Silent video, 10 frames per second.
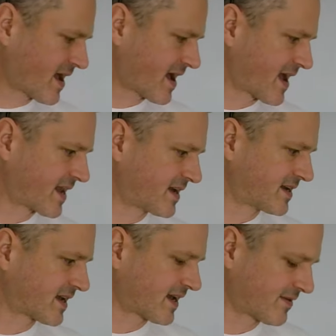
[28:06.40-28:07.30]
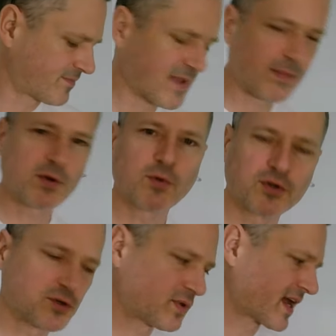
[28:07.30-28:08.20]
And uh, maybe we'll
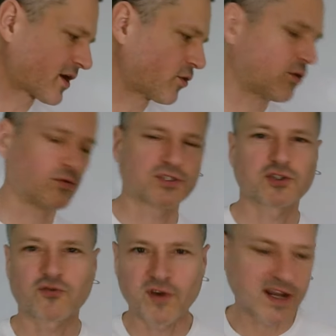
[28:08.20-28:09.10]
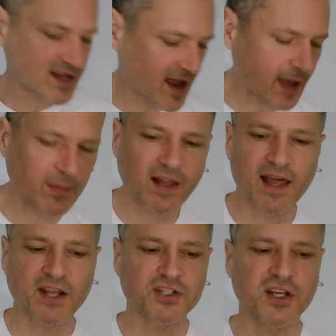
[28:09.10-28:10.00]
do like a whole screen time
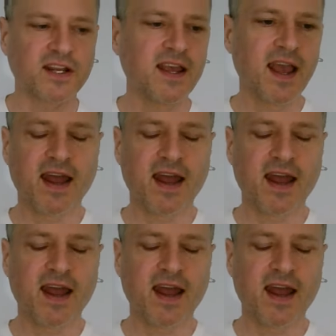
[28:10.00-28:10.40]
collection